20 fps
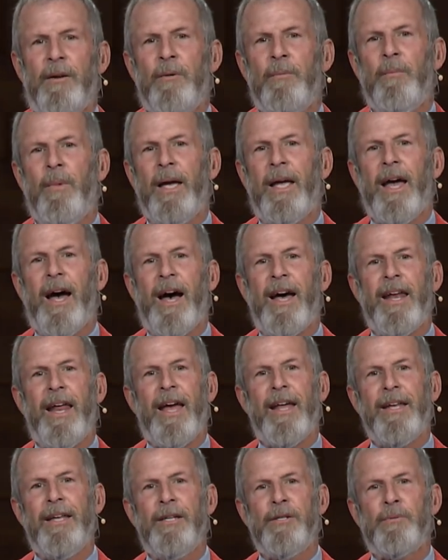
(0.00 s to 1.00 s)
May God
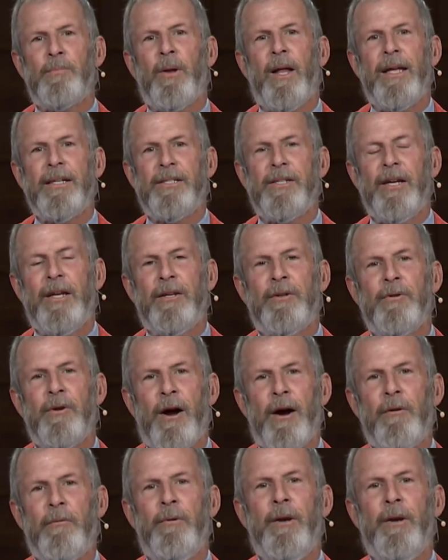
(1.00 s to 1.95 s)
add his blessing to our